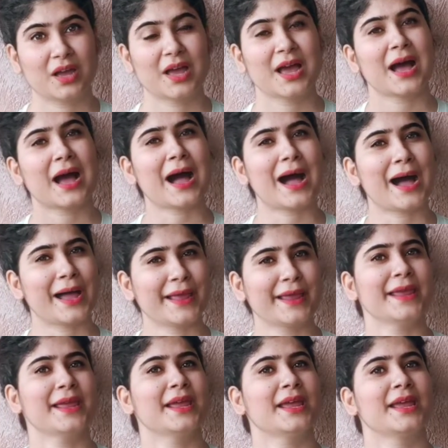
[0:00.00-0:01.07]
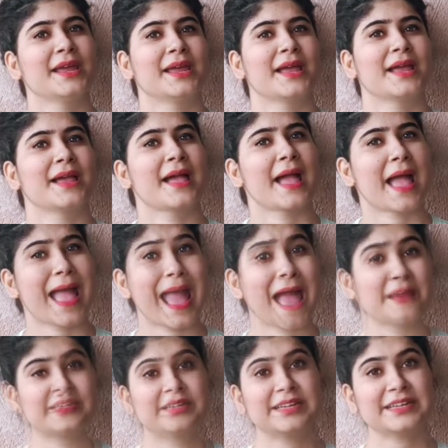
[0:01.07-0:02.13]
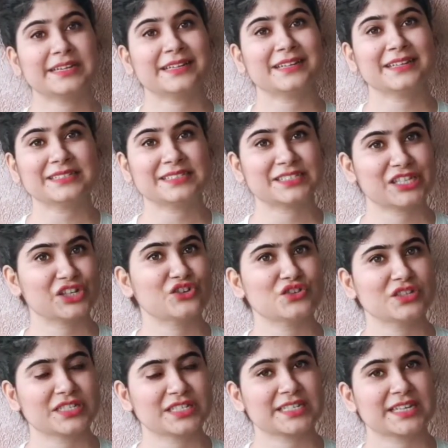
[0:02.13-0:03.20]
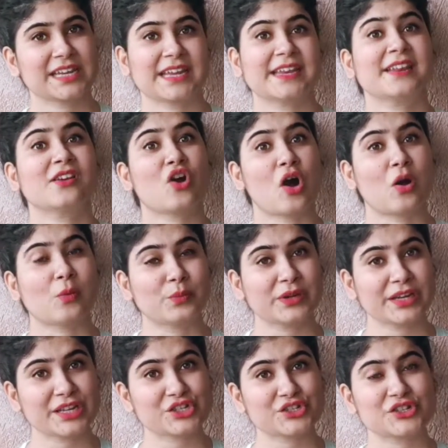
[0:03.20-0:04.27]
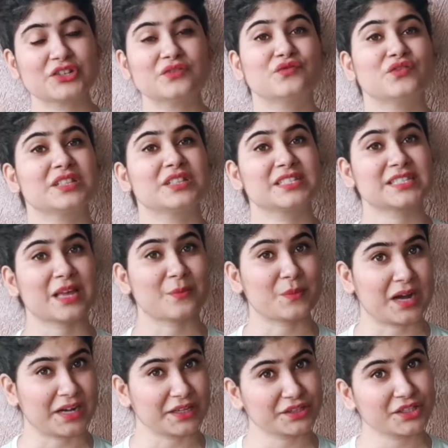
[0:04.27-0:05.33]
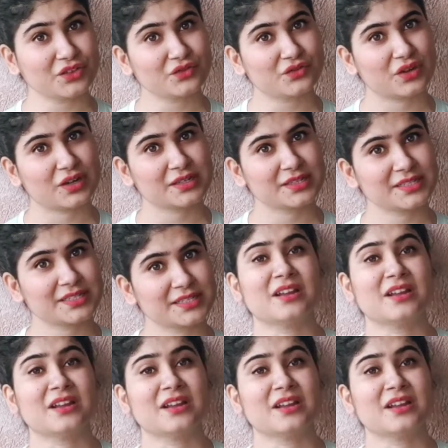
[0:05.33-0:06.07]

I am. It is used in combination with some other words